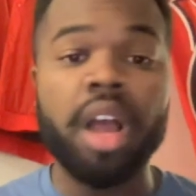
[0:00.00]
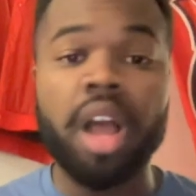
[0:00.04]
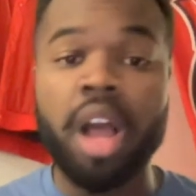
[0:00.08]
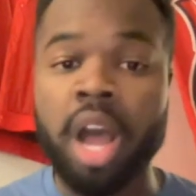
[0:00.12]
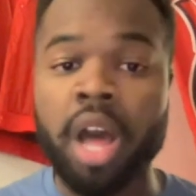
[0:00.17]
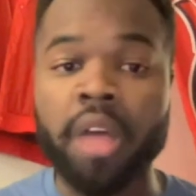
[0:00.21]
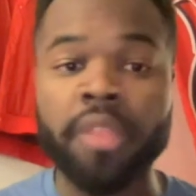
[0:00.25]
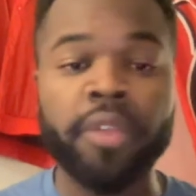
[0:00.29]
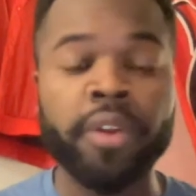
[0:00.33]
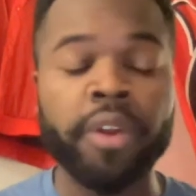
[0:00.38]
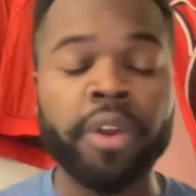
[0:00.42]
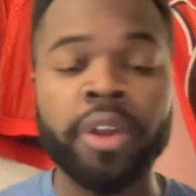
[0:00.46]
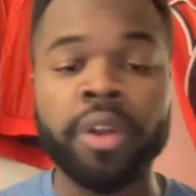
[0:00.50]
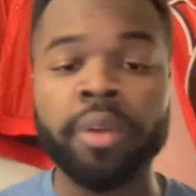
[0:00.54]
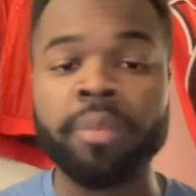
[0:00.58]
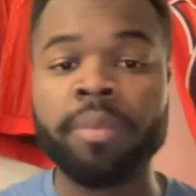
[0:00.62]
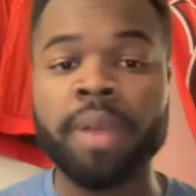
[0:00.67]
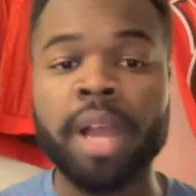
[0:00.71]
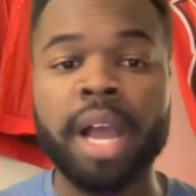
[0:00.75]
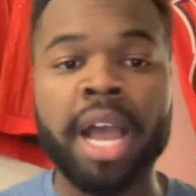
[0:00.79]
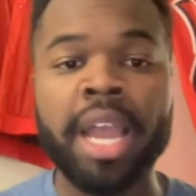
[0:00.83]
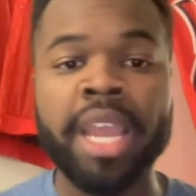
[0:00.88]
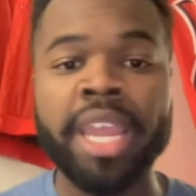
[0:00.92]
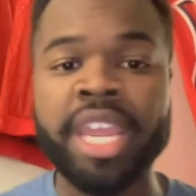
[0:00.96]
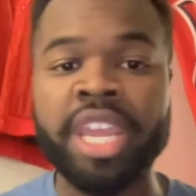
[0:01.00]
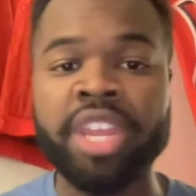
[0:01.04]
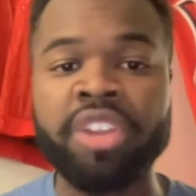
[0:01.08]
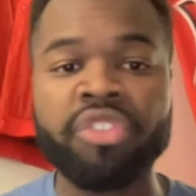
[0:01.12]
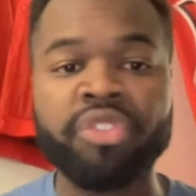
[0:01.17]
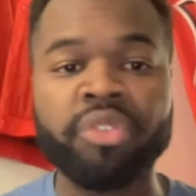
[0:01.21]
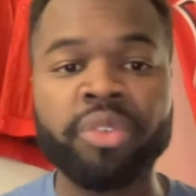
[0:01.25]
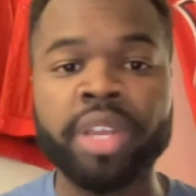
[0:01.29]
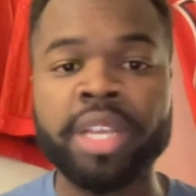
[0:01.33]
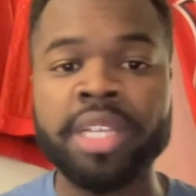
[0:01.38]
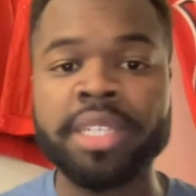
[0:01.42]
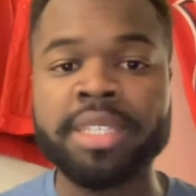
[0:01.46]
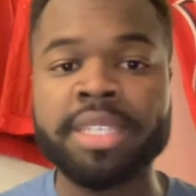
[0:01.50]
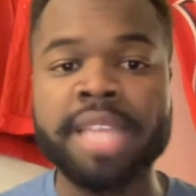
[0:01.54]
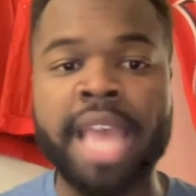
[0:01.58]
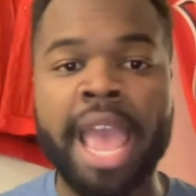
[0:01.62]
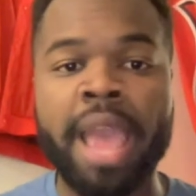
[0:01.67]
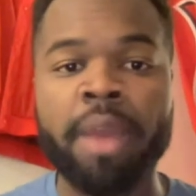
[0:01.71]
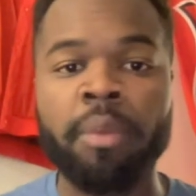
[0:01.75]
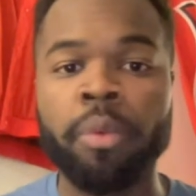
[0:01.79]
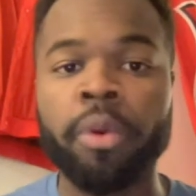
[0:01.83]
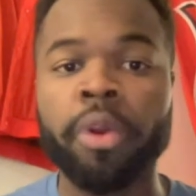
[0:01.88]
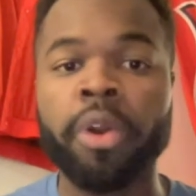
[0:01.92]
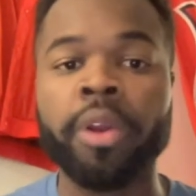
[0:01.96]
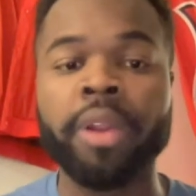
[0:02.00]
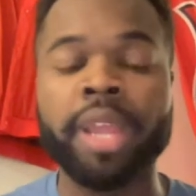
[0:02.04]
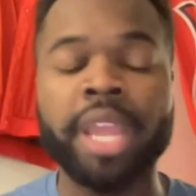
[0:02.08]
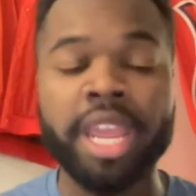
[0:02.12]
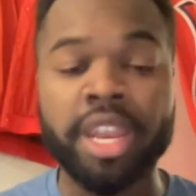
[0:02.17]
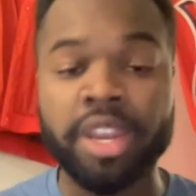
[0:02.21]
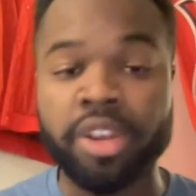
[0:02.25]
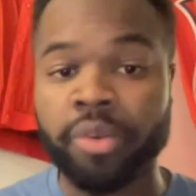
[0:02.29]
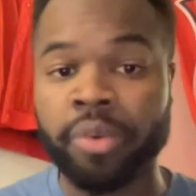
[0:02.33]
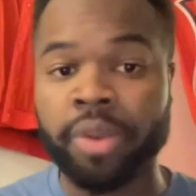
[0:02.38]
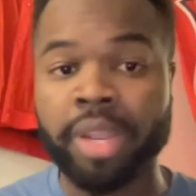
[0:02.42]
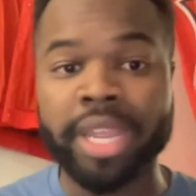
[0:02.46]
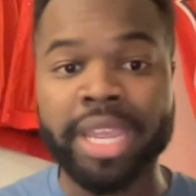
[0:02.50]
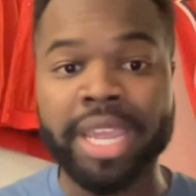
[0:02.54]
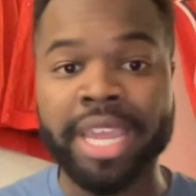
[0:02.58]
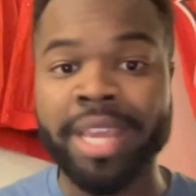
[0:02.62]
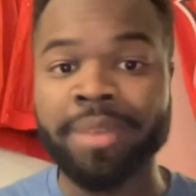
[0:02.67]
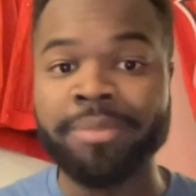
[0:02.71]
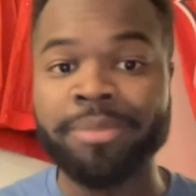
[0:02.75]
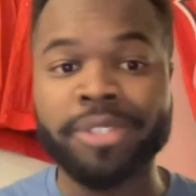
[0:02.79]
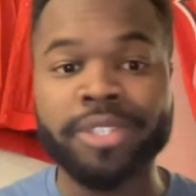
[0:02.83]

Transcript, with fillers: other uh, injuries that were hindering him.